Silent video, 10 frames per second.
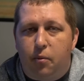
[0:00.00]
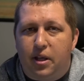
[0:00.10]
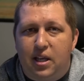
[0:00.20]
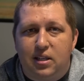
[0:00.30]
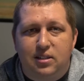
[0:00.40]

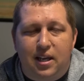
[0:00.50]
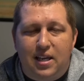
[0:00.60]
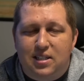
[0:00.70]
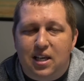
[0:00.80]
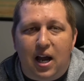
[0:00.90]

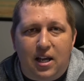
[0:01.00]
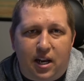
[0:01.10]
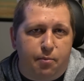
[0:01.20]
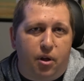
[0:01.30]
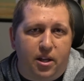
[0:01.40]
he's the guy
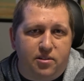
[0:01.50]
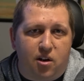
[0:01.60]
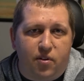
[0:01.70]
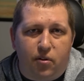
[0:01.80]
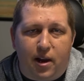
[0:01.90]
that I'd play in
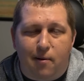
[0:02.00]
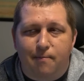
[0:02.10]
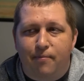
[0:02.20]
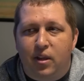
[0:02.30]
center field there.